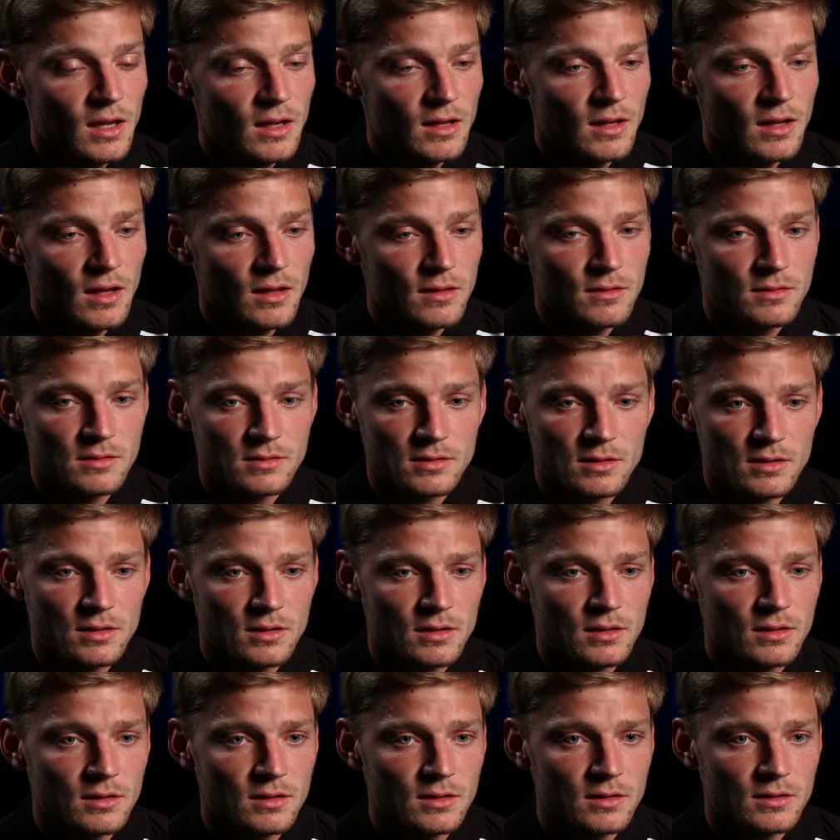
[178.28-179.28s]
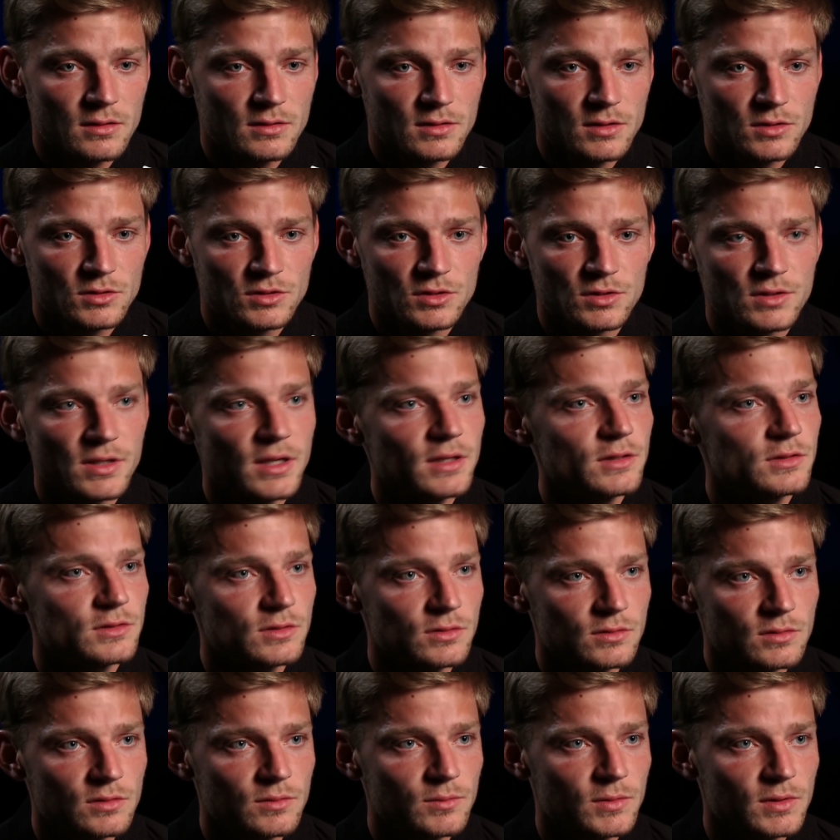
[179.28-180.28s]
Yeah, it's such a nice
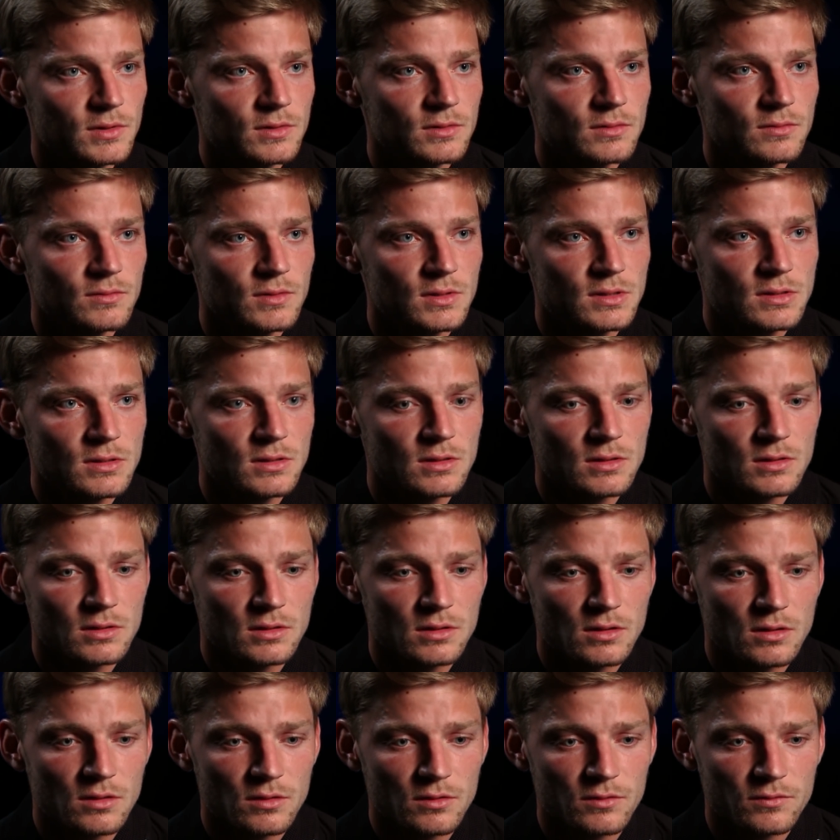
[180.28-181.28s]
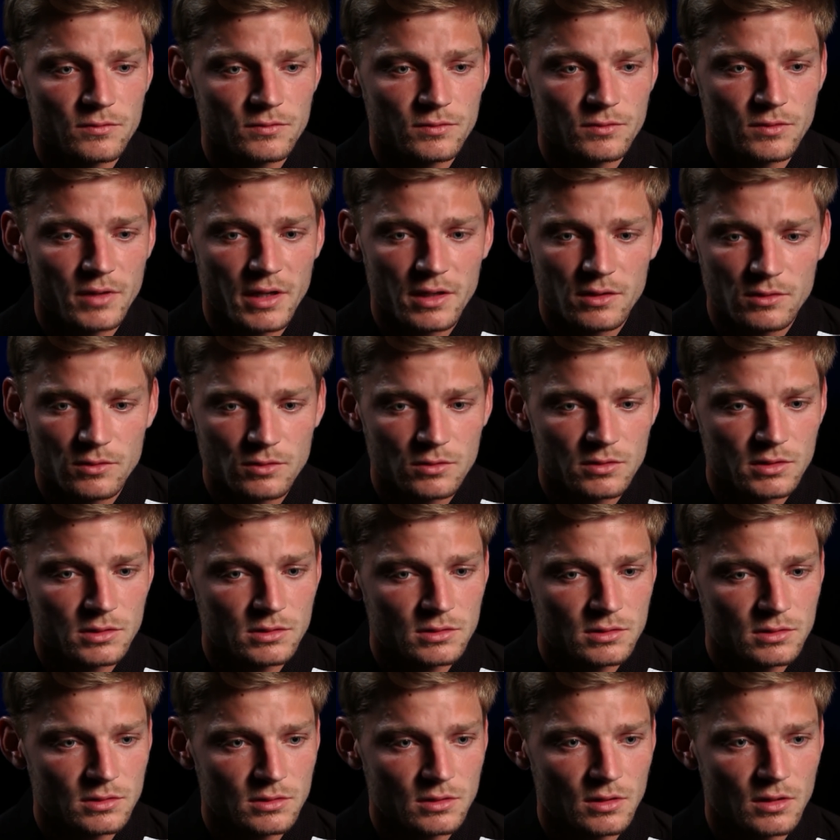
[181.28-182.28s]
tournament with a lot of great
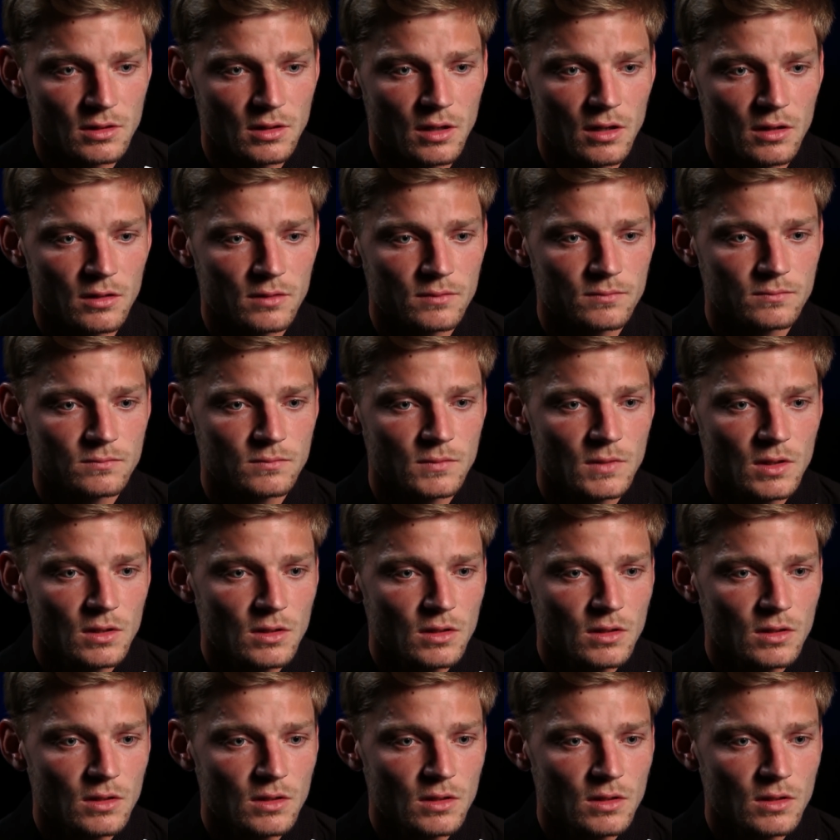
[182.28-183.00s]
courts. The